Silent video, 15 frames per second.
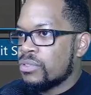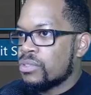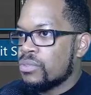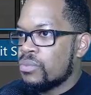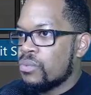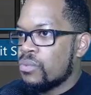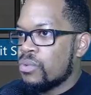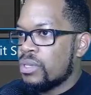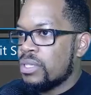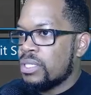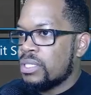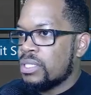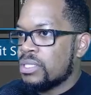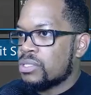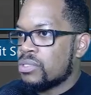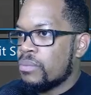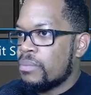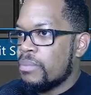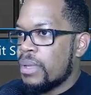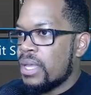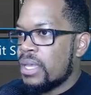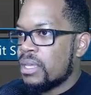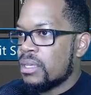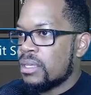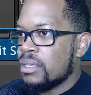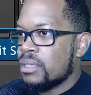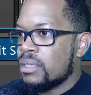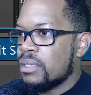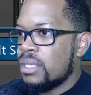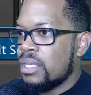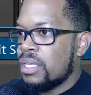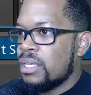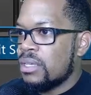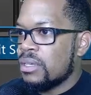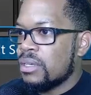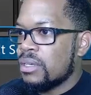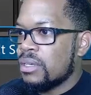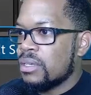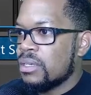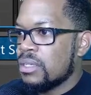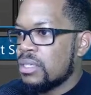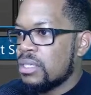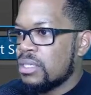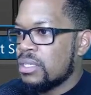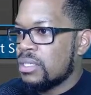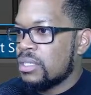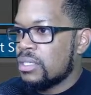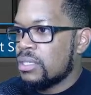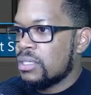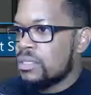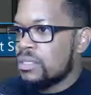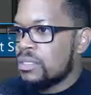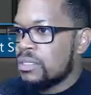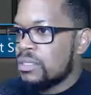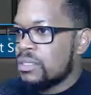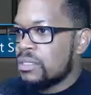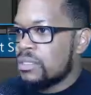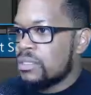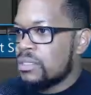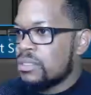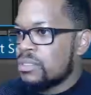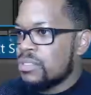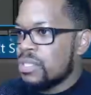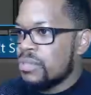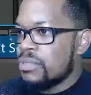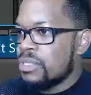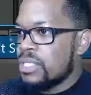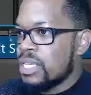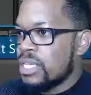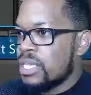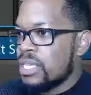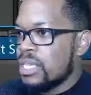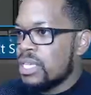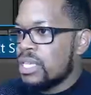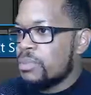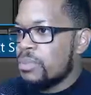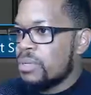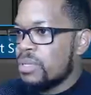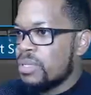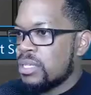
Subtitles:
to 1. Let's go back here. So now we just got to keep,